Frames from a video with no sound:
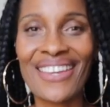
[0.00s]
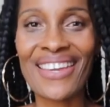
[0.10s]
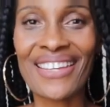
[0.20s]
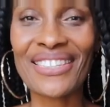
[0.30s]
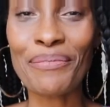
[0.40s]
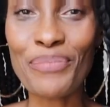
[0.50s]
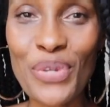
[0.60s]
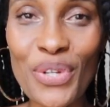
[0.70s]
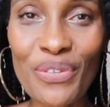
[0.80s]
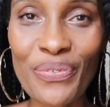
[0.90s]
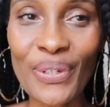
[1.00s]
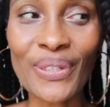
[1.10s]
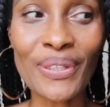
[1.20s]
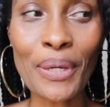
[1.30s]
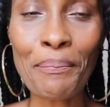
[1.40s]
It's a
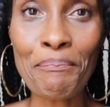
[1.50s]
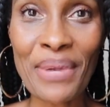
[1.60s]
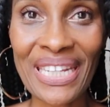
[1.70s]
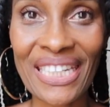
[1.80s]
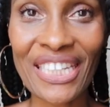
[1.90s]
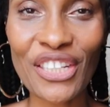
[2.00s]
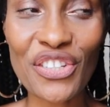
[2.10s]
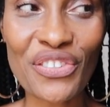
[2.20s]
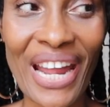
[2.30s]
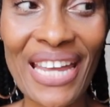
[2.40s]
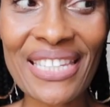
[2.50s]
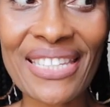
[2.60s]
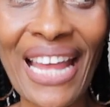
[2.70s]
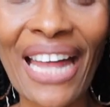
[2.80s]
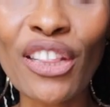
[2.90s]
beautiful midi dress
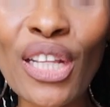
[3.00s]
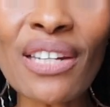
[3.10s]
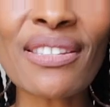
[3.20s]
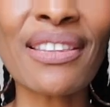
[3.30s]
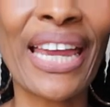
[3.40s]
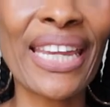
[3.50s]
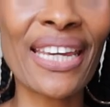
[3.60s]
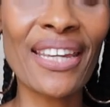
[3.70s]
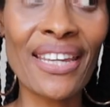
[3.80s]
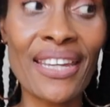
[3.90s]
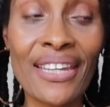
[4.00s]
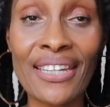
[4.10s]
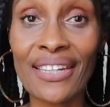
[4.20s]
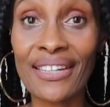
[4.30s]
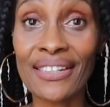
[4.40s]
that looks like
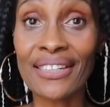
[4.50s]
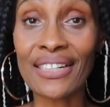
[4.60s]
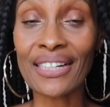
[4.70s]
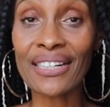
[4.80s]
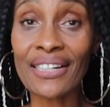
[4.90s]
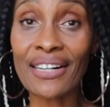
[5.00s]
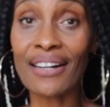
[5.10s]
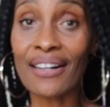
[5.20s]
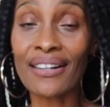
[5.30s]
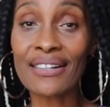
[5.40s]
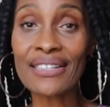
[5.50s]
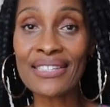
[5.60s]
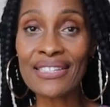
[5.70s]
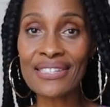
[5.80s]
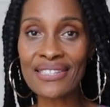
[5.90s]
a
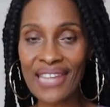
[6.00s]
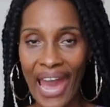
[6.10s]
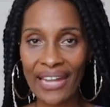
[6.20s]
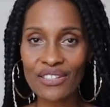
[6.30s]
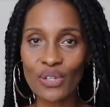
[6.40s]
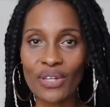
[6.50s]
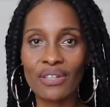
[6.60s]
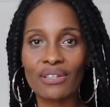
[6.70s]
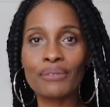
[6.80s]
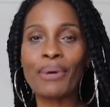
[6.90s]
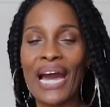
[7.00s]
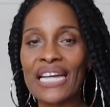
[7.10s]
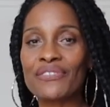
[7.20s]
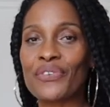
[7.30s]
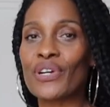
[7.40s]
set. So it could
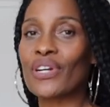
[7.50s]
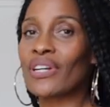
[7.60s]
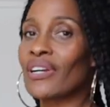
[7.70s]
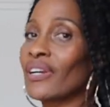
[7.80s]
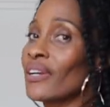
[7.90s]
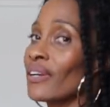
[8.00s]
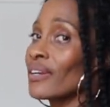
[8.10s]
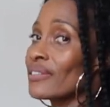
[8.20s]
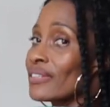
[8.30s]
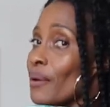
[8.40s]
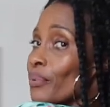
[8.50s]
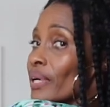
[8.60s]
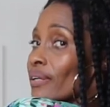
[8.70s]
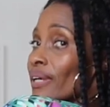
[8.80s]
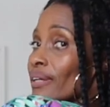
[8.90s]
pass for a
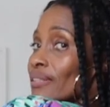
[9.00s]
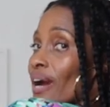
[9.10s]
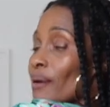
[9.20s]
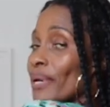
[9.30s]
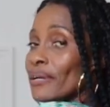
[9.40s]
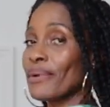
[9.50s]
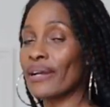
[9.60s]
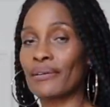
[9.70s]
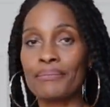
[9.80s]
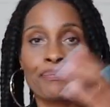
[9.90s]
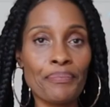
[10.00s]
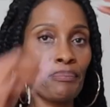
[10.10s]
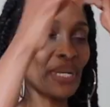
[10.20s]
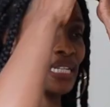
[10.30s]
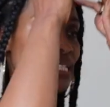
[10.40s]
separate, like a top and a bottom,
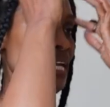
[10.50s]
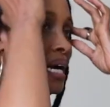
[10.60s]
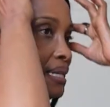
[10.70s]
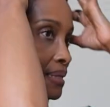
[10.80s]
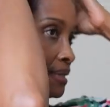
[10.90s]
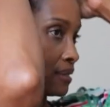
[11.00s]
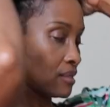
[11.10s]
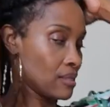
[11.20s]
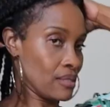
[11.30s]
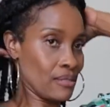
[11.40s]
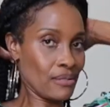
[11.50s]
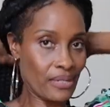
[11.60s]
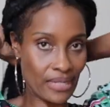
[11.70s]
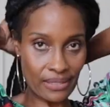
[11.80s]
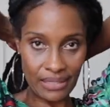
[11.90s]
but it's not.
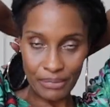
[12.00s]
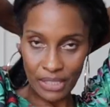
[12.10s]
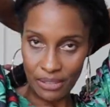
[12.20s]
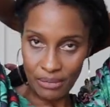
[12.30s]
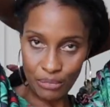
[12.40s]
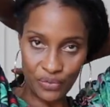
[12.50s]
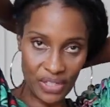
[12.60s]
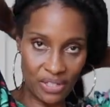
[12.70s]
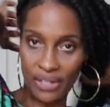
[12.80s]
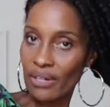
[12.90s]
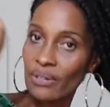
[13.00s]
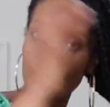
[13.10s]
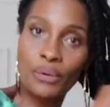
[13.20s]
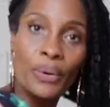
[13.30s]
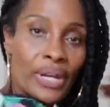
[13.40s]
Let me move this here out of
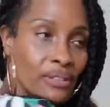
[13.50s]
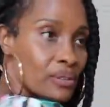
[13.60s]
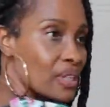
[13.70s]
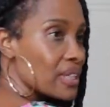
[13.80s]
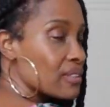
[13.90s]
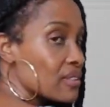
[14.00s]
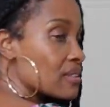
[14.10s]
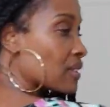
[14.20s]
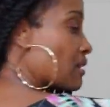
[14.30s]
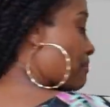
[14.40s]
the way so you guys can see the